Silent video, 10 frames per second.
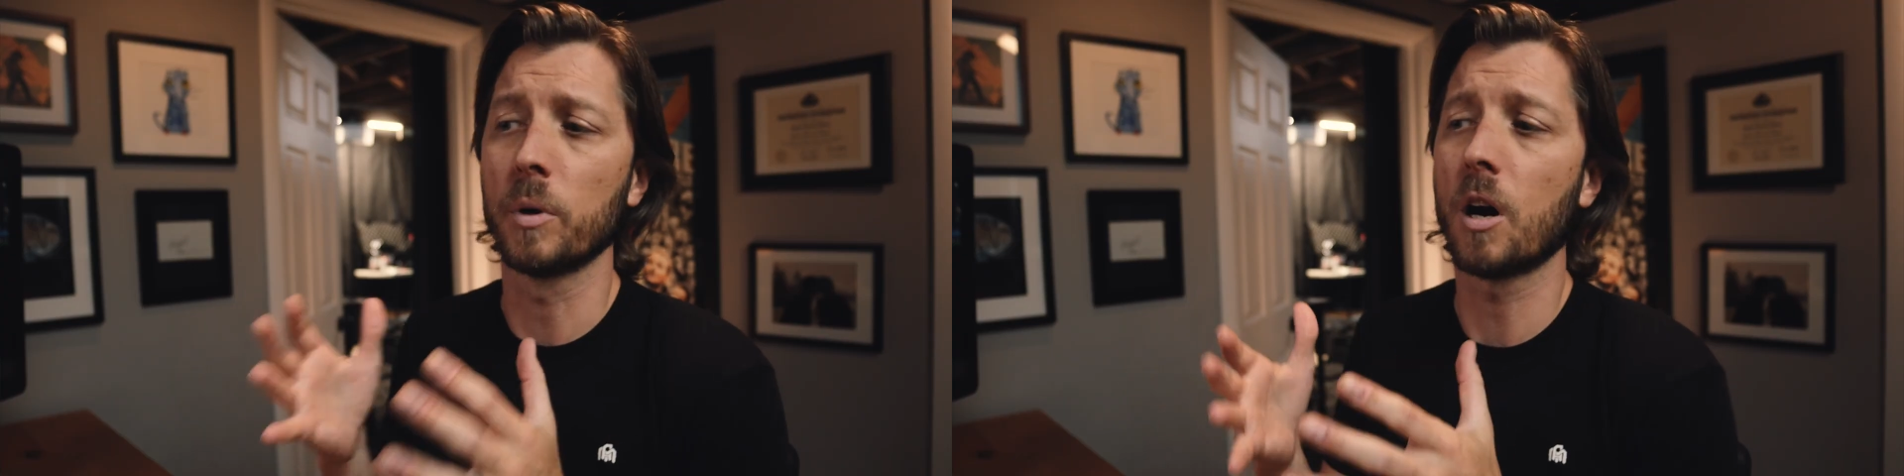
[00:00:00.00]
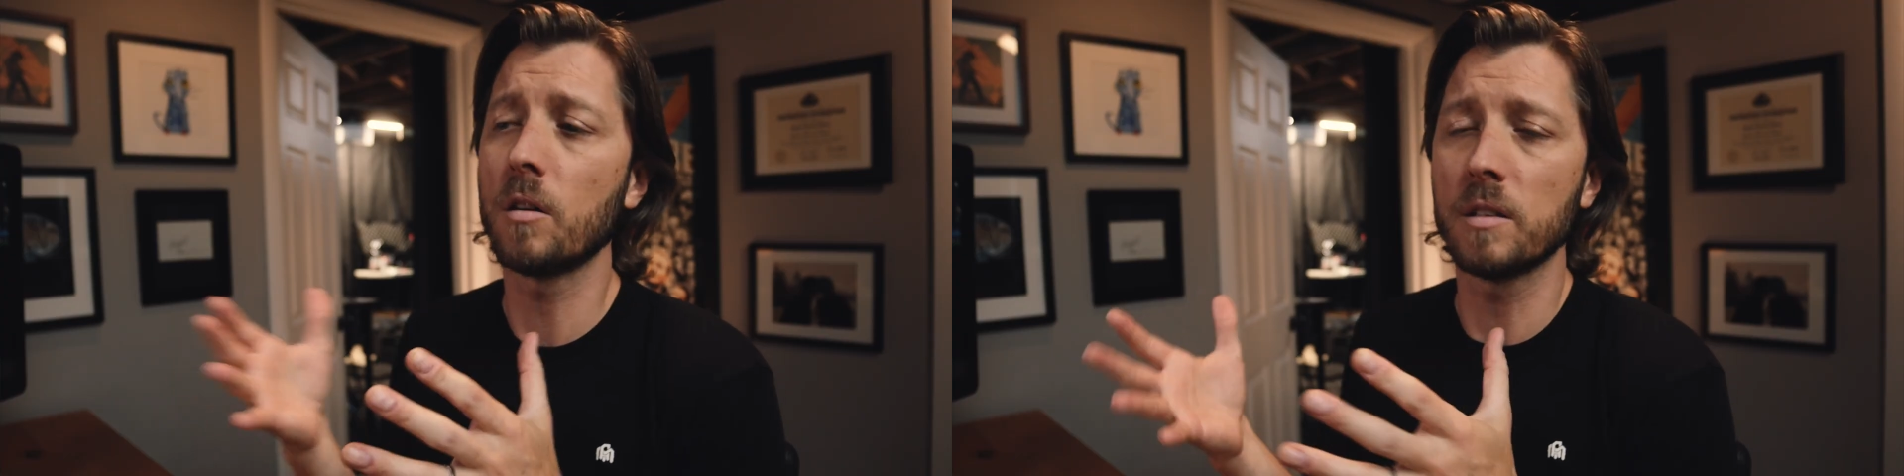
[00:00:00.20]

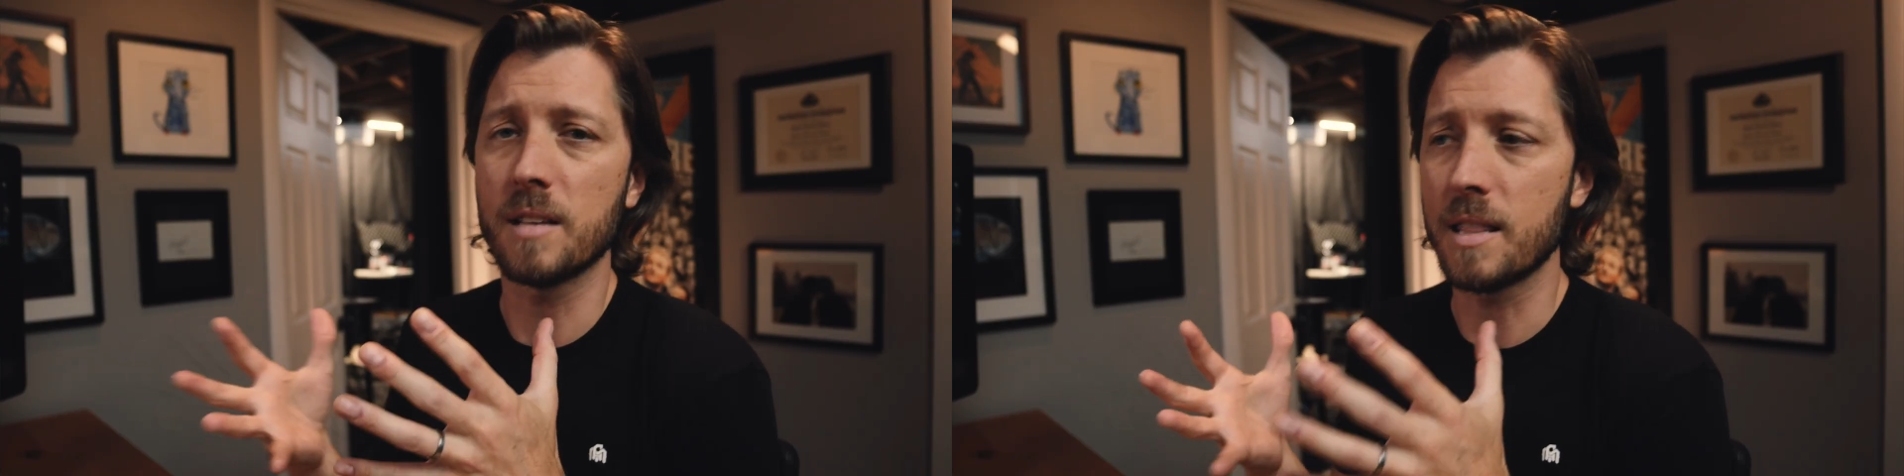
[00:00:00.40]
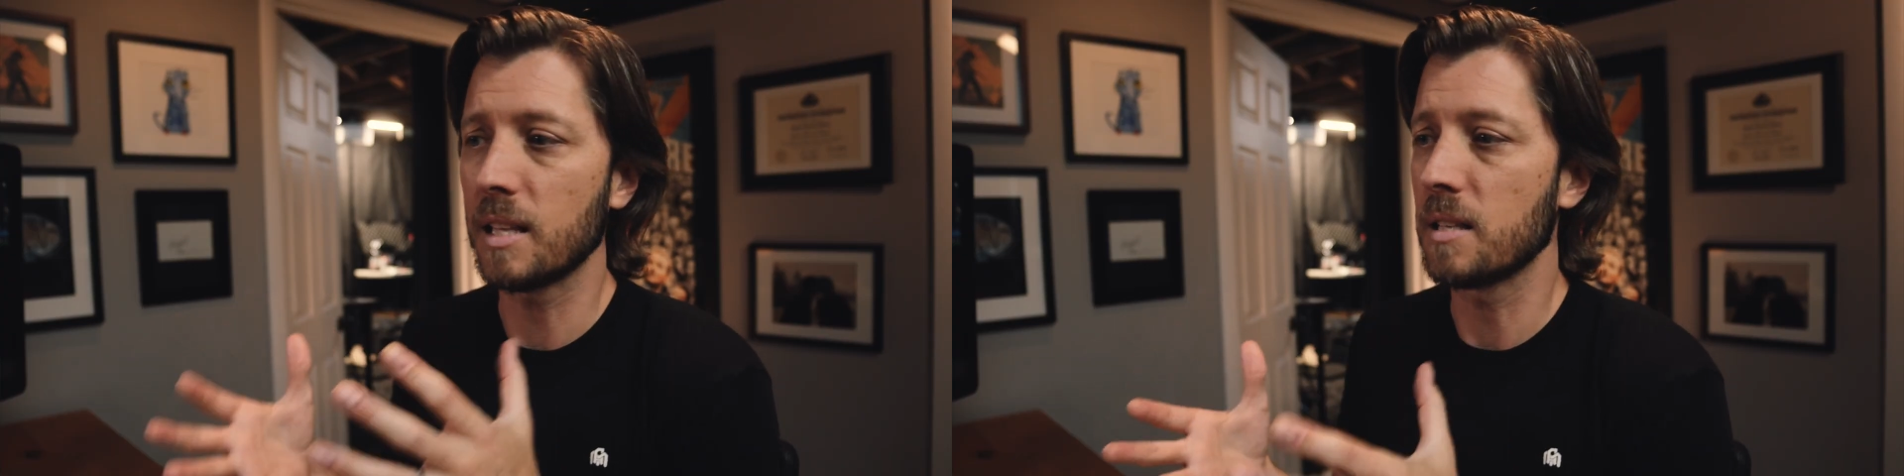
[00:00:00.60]
regardless,
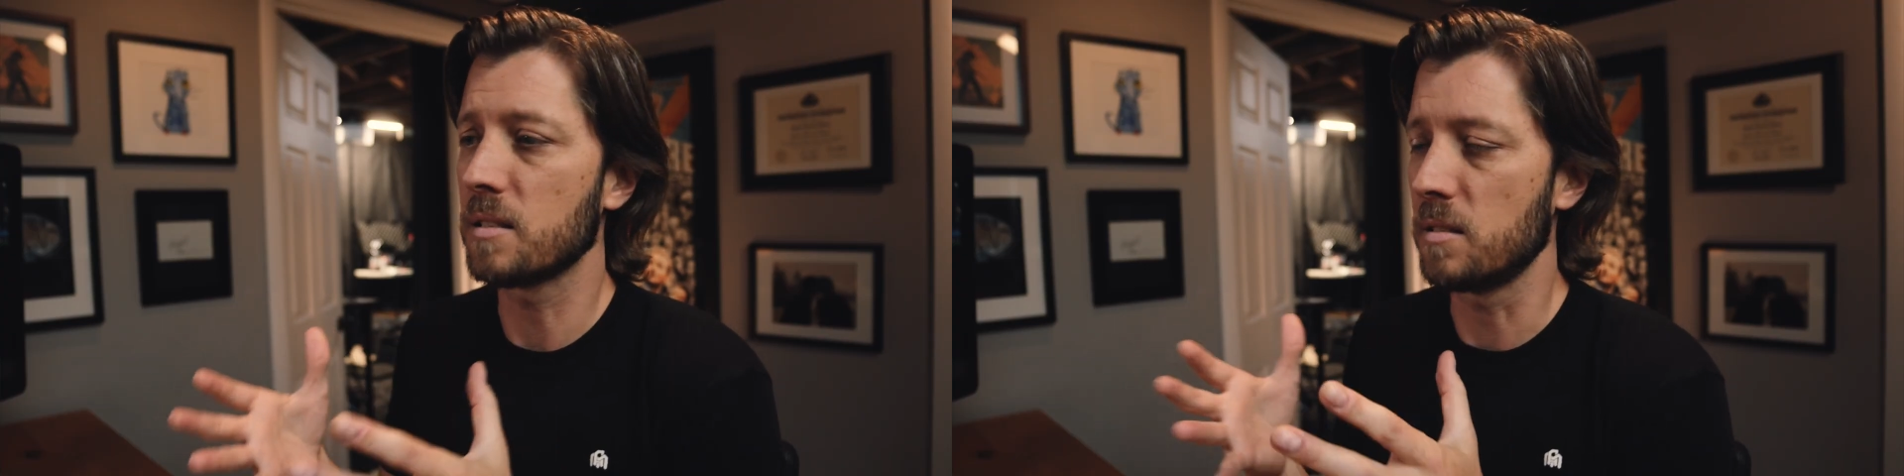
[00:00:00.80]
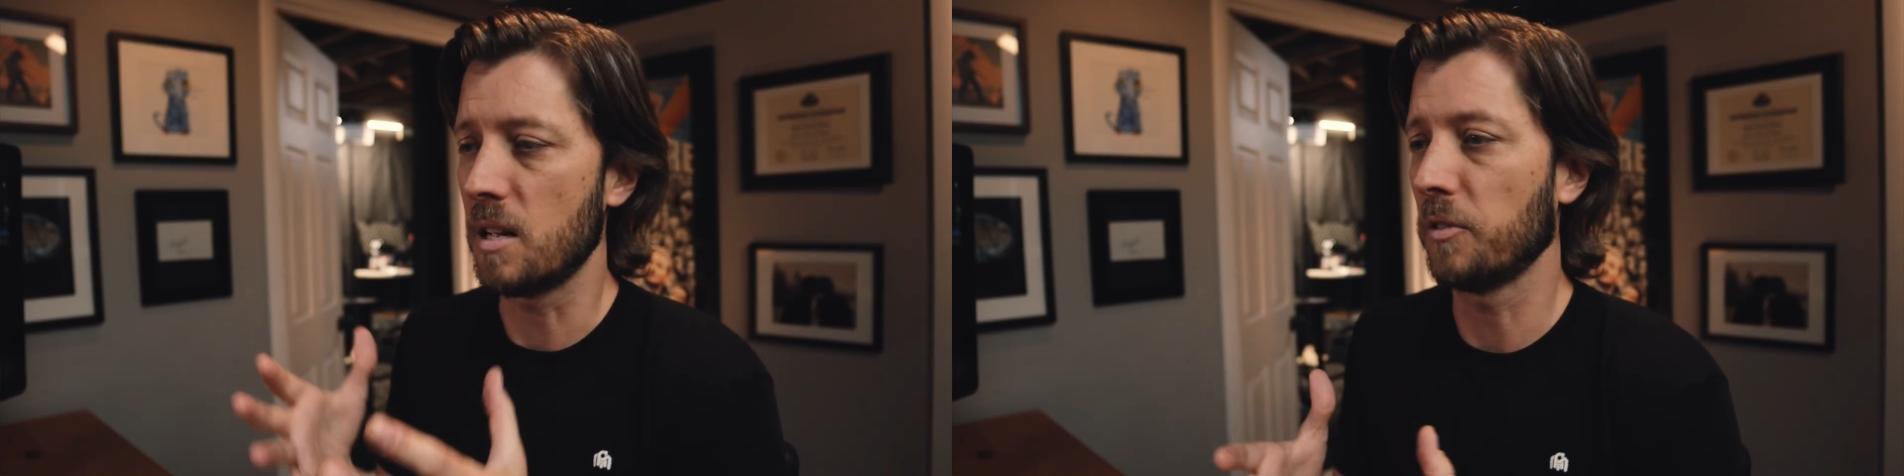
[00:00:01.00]
I think this
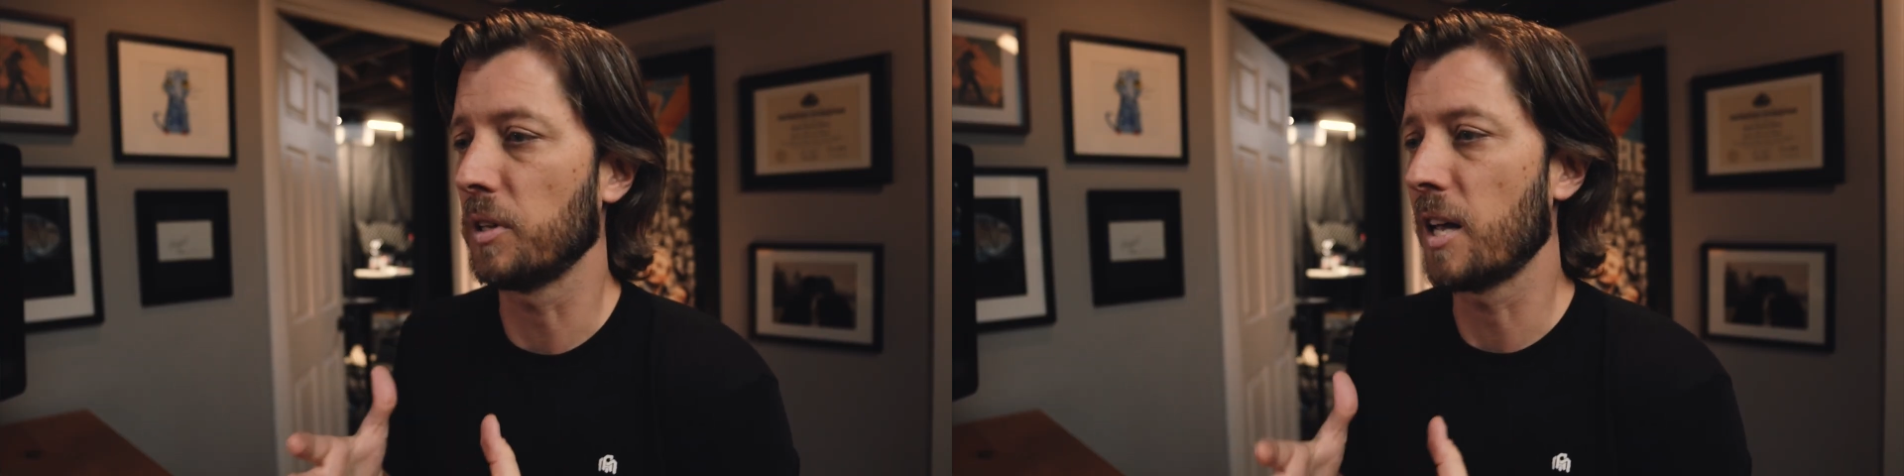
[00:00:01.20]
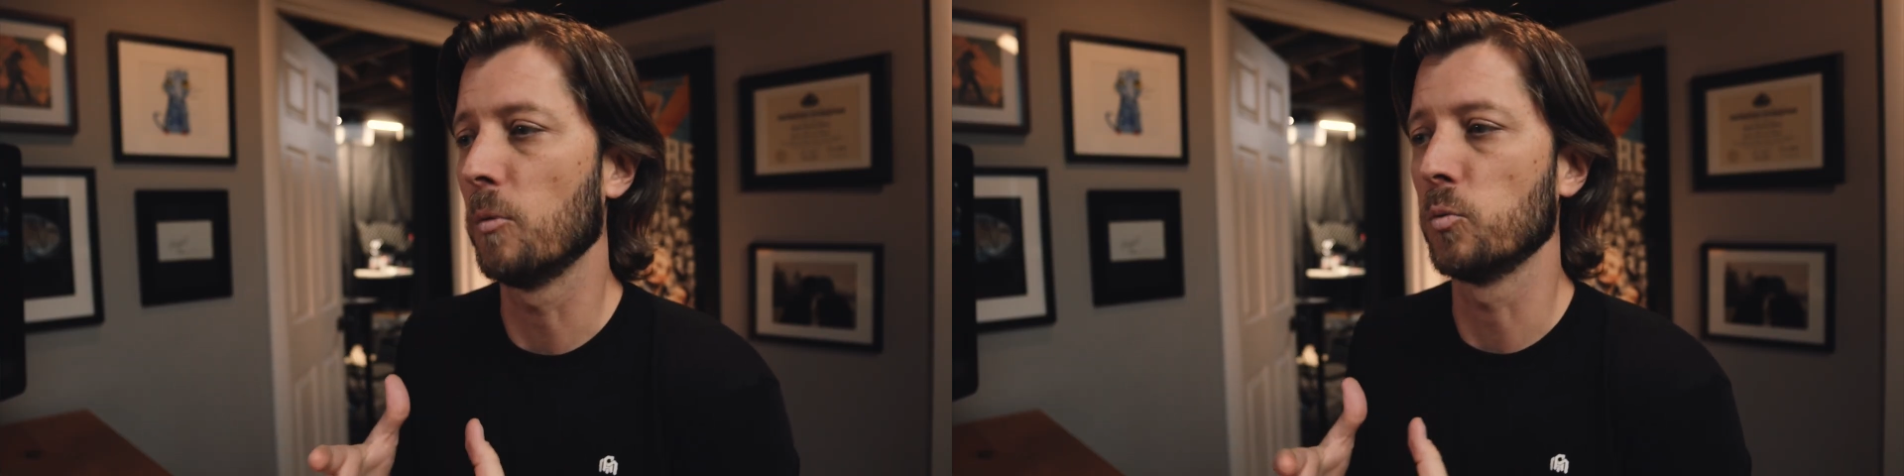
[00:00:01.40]
has
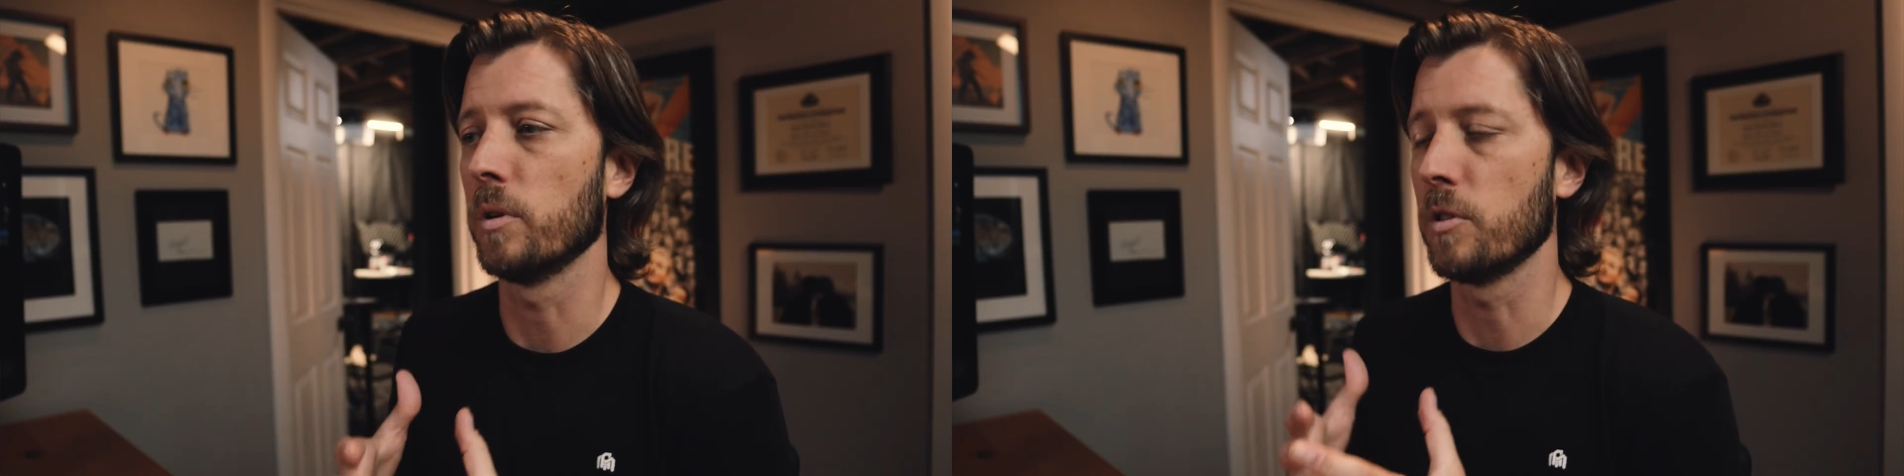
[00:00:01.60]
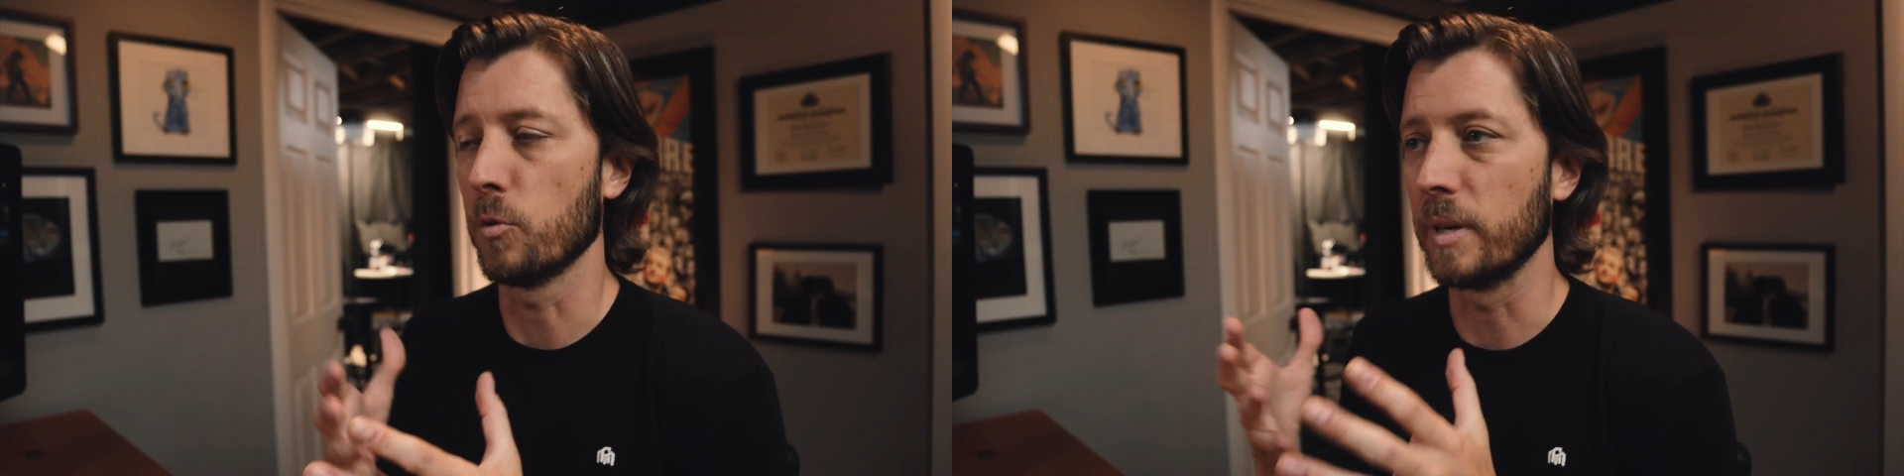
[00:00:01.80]
definitely helped with the